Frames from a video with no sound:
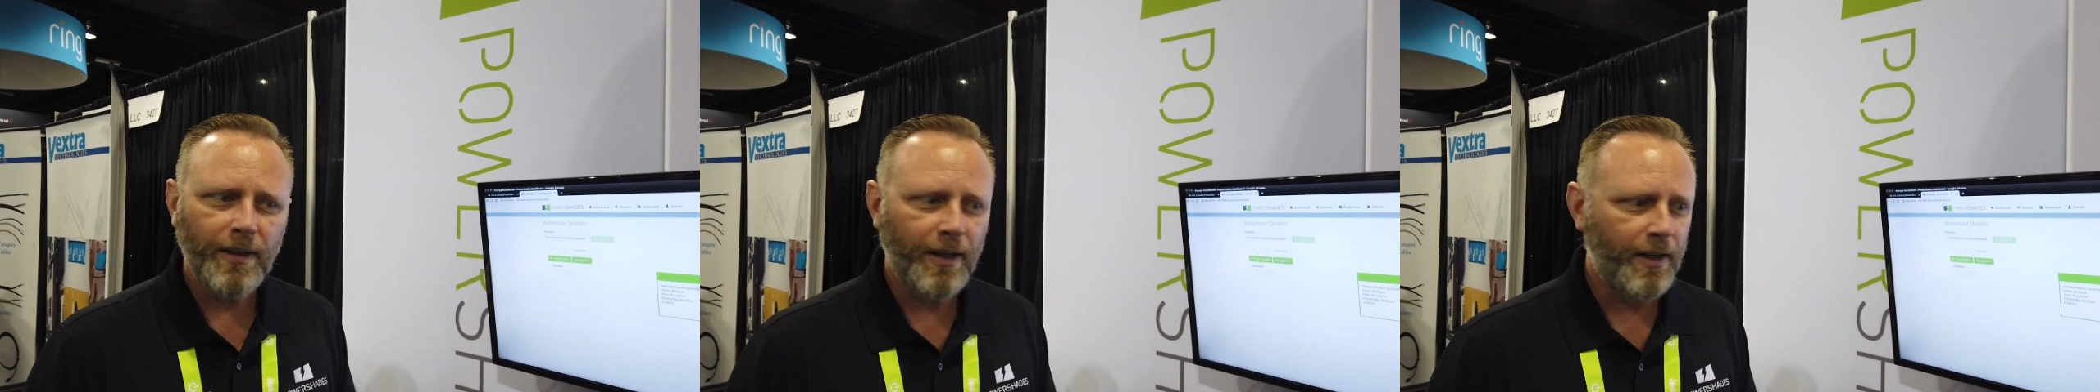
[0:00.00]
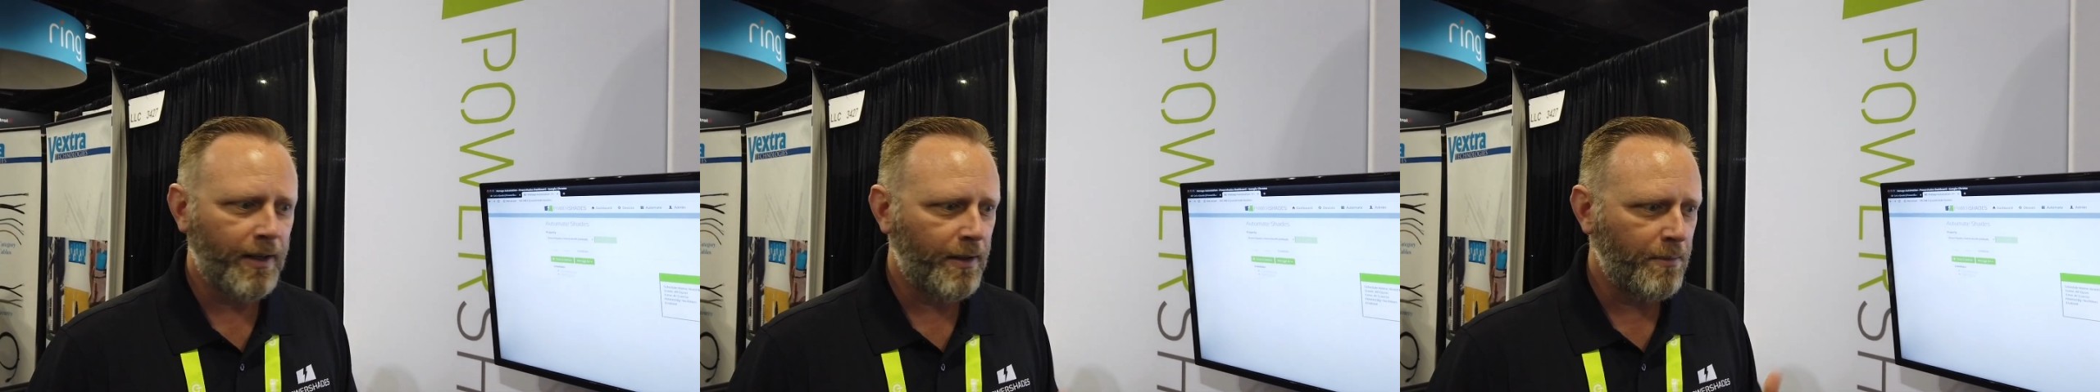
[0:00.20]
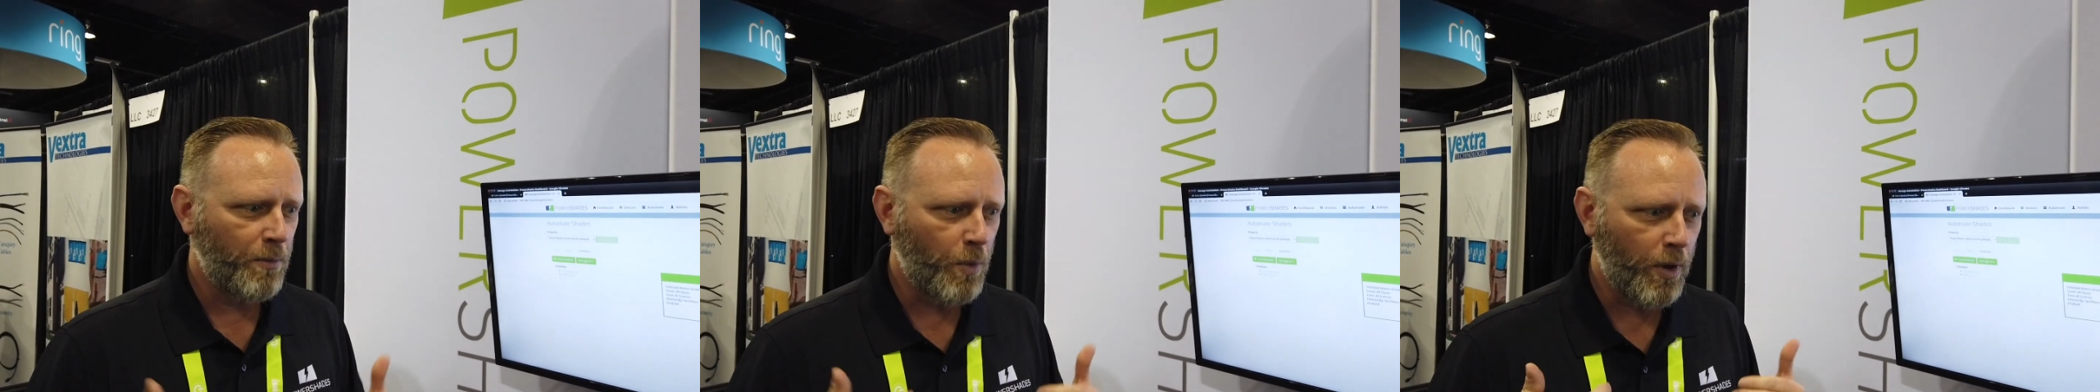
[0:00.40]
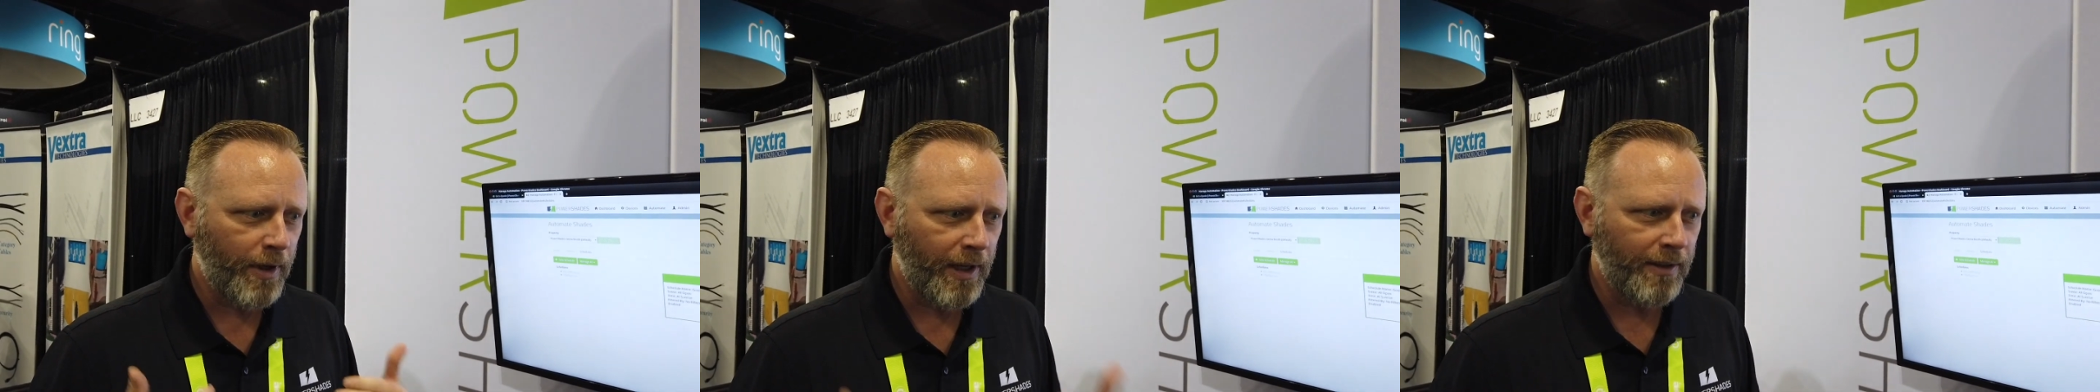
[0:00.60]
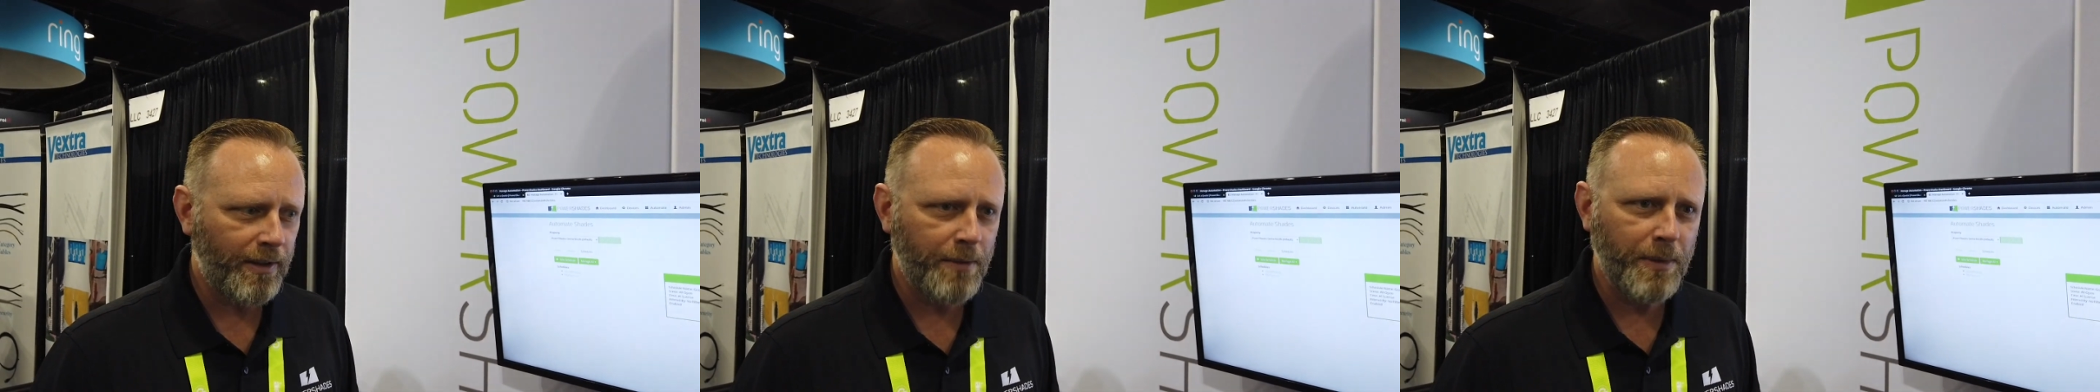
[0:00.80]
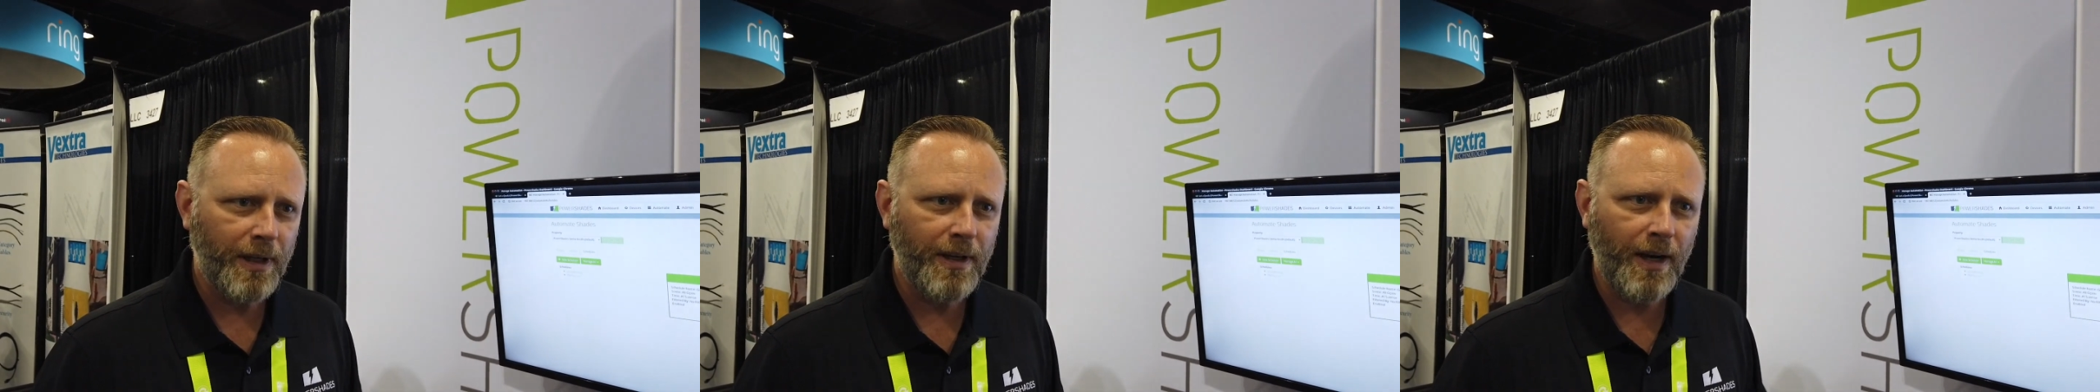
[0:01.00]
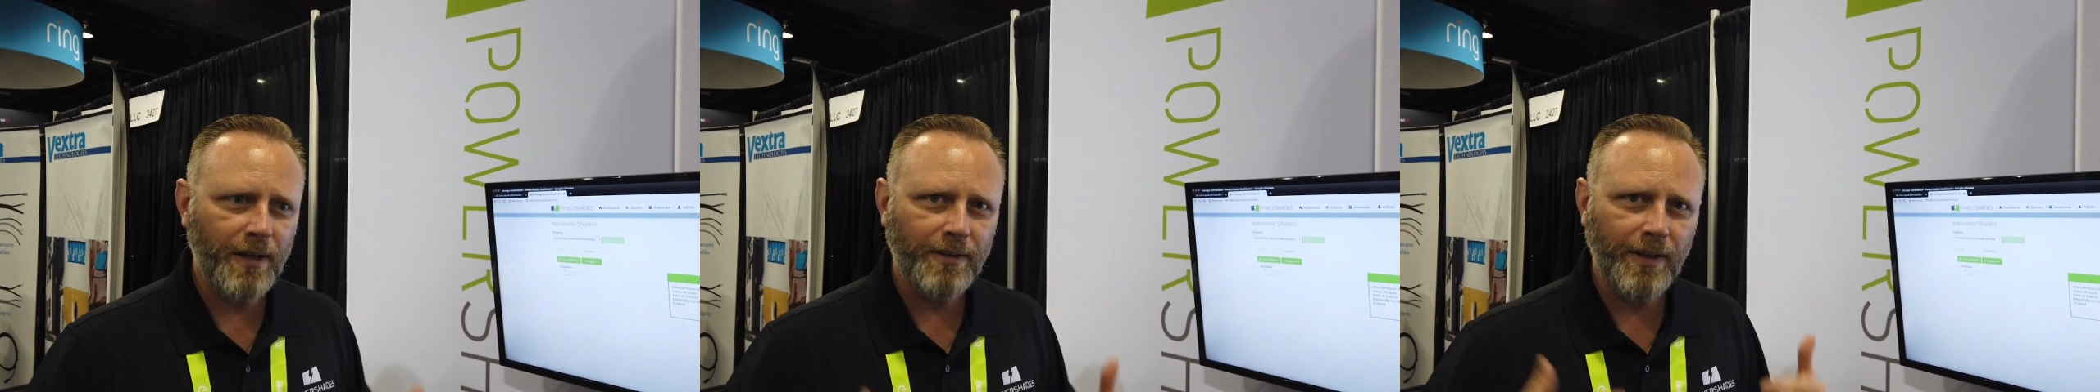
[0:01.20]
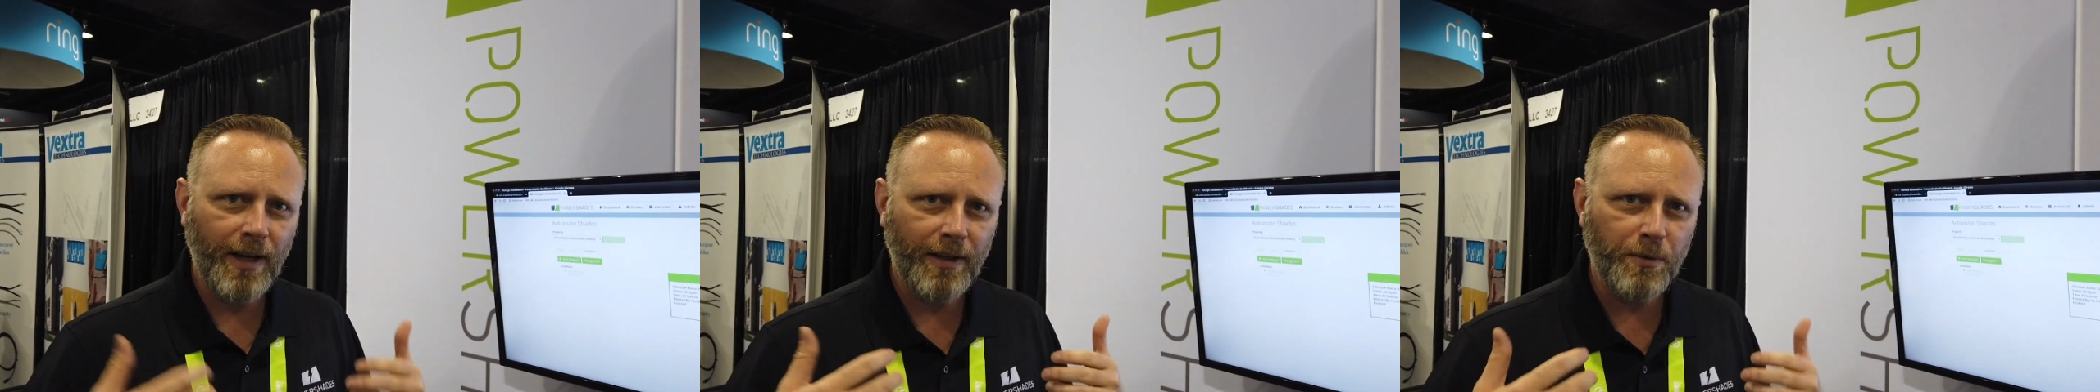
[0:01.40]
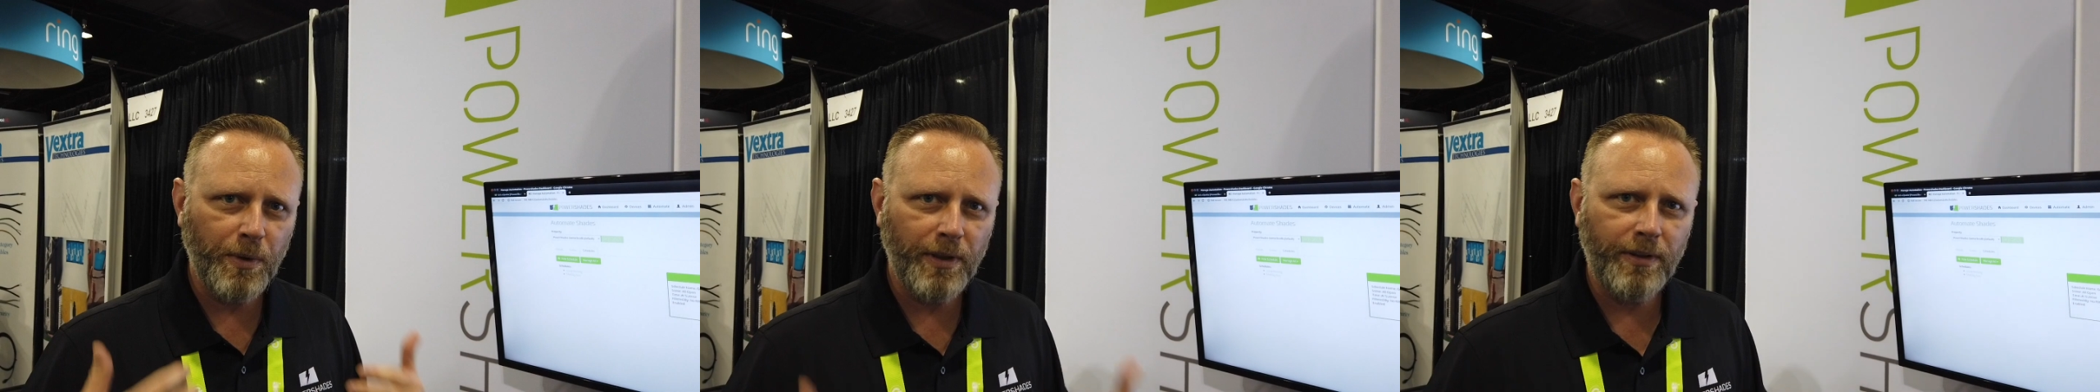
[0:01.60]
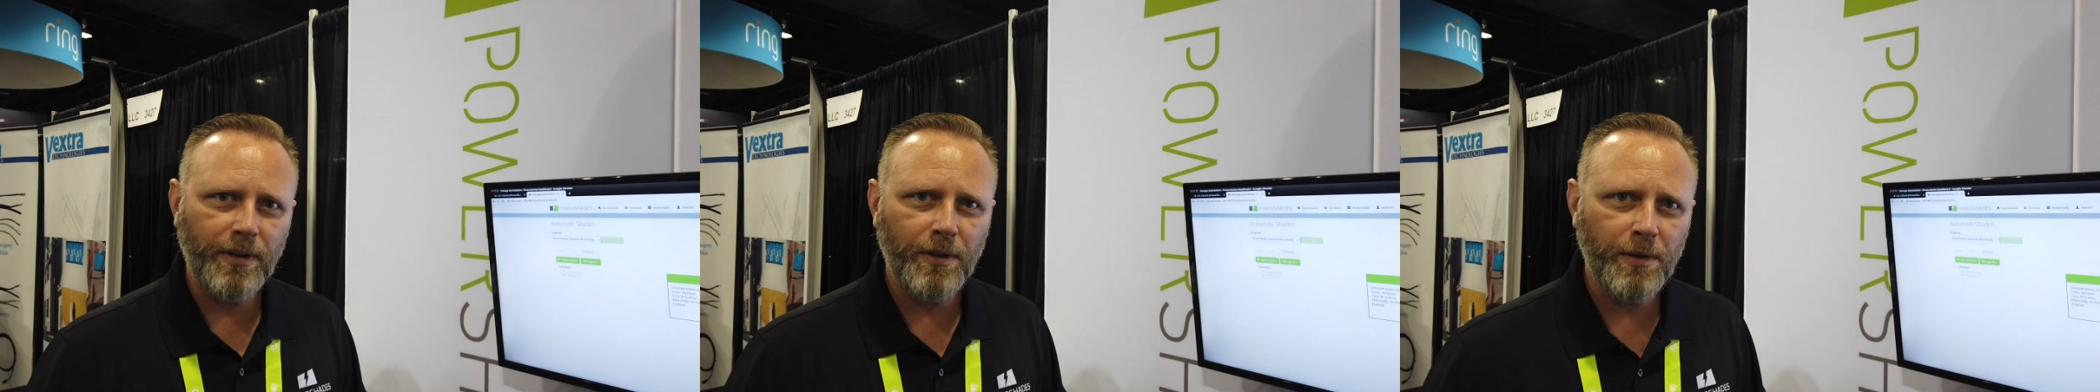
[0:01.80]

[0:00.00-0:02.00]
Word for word: um, we'll get them in contact with